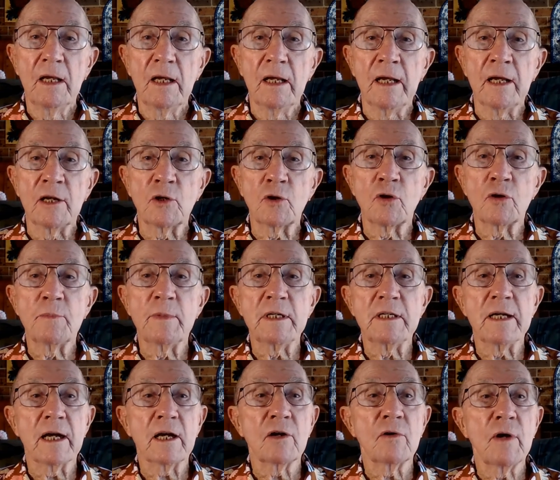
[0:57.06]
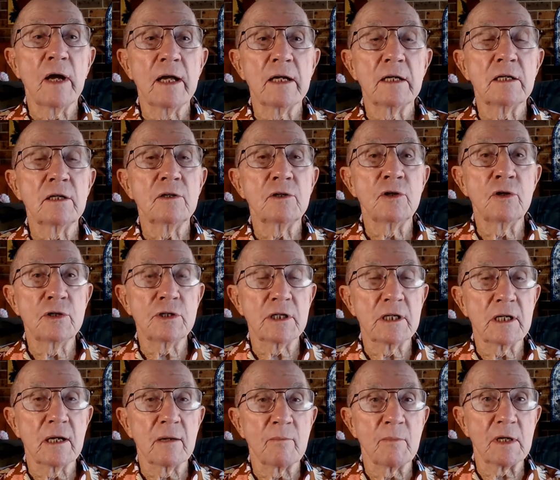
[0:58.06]
It could be decorated
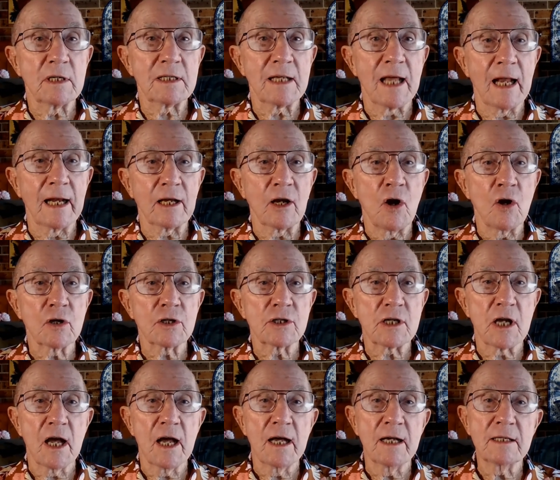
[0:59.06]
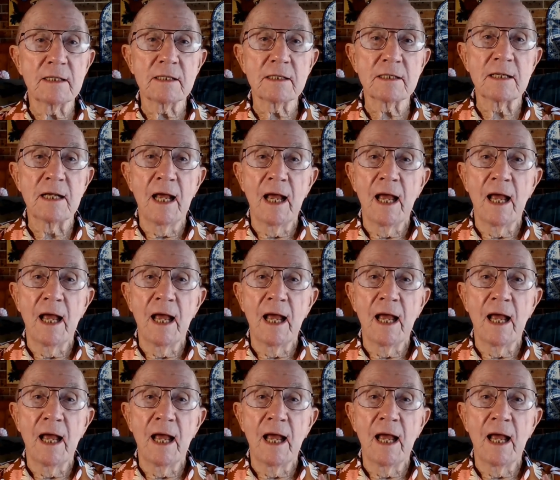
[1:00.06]
using metallic oxides